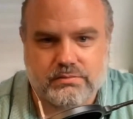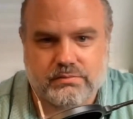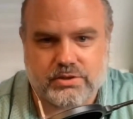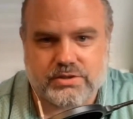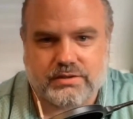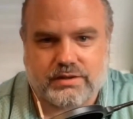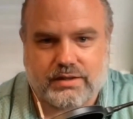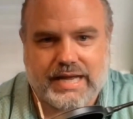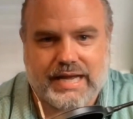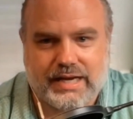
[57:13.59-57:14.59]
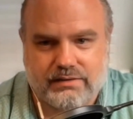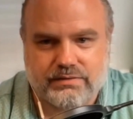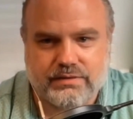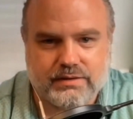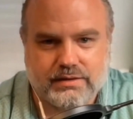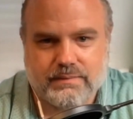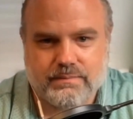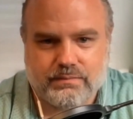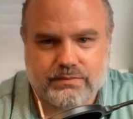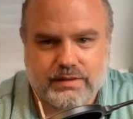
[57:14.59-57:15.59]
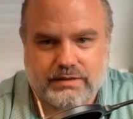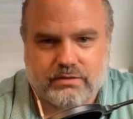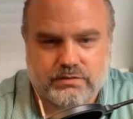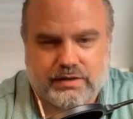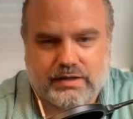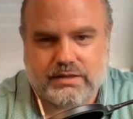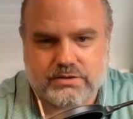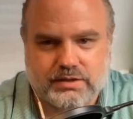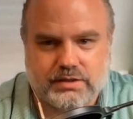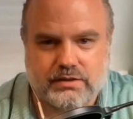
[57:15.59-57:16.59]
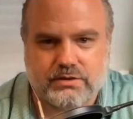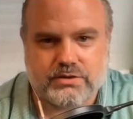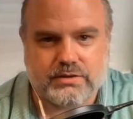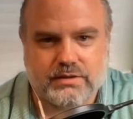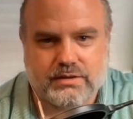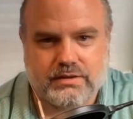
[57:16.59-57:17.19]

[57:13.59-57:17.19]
were still alive at those various years,